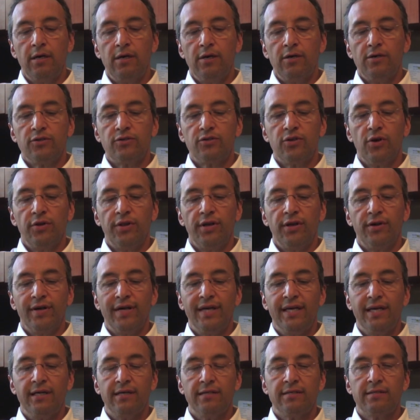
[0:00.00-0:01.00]
So there
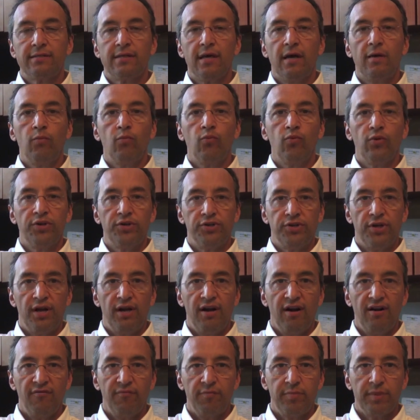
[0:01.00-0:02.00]
is some
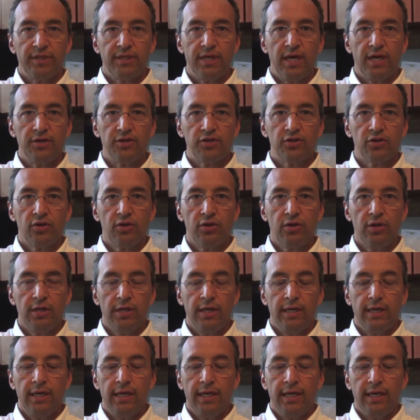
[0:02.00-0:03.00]
regenerative potential
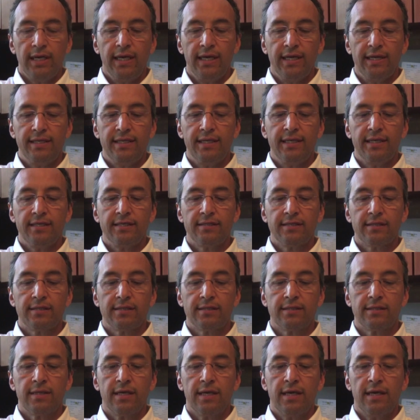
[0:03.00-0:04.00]
in
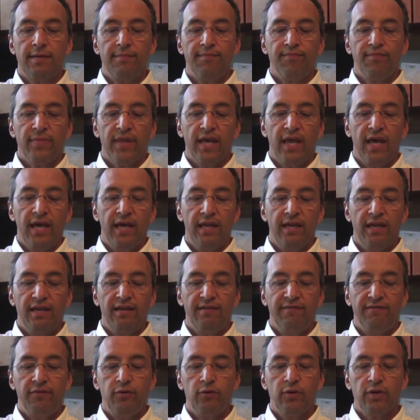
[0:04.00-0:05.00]
discs, and
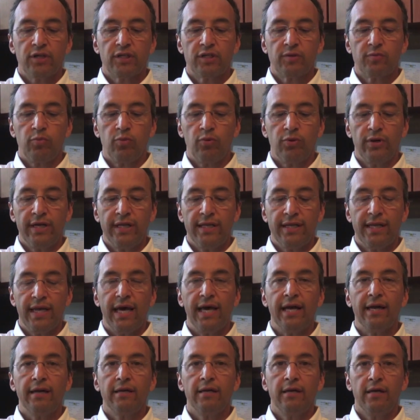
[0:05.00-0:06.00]
if you exploit
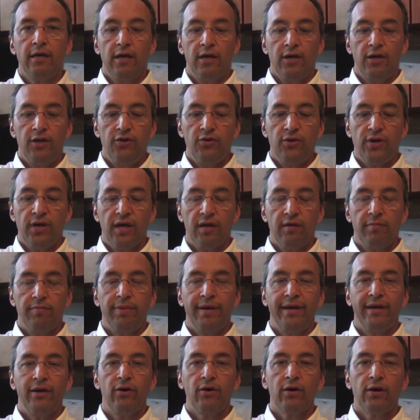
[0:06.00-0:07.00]
that, you get
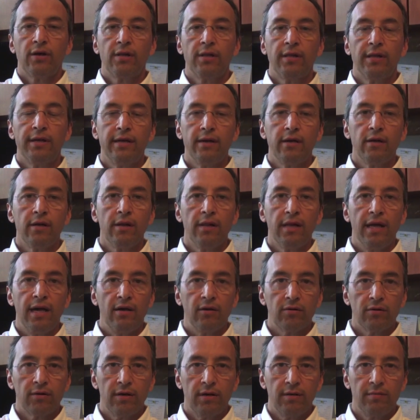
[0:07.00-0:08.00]
better clinical
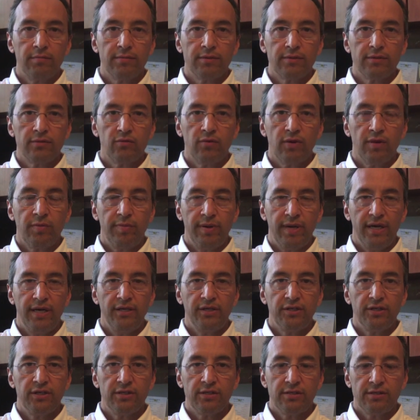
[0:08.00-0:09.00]
outcomes with
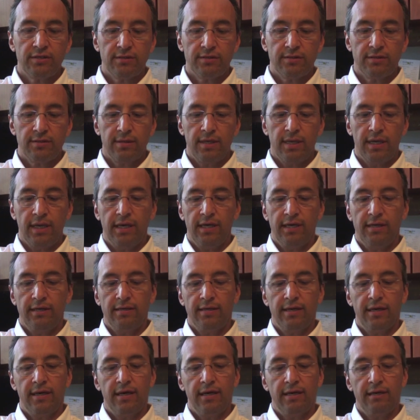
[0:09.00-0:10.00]
patients and
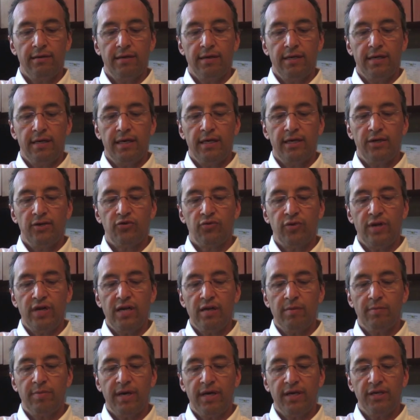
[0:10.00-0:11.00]
in
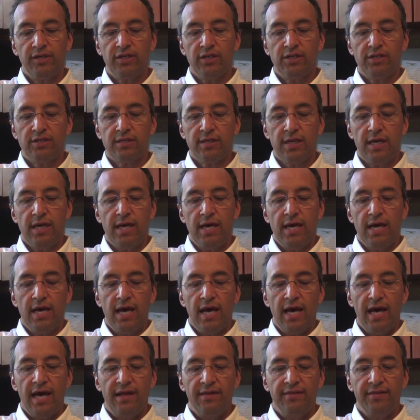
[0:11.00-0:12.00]
treating patients,
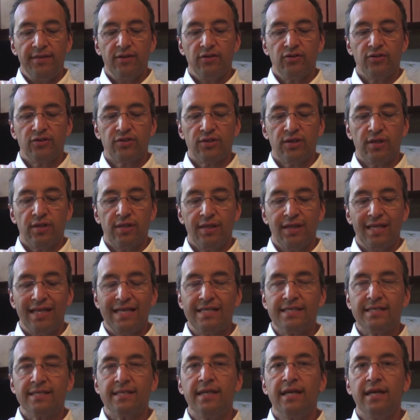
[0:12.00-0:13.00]
and there's
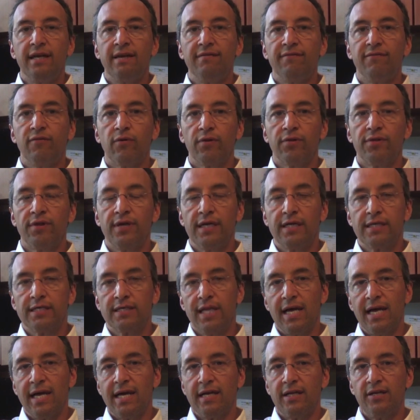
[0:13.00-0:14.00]
less need for things
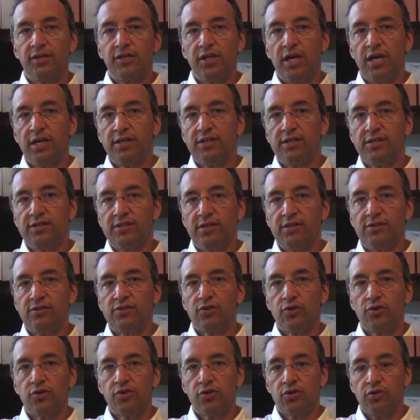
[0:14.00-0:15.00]
like injections and
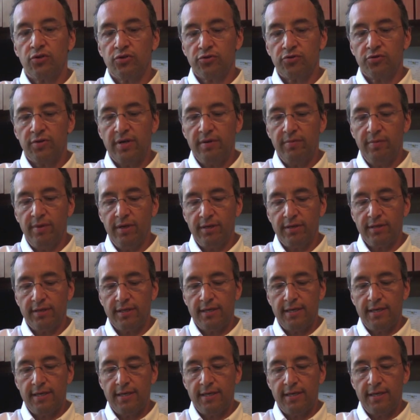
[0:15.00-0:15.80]
surgical treatment.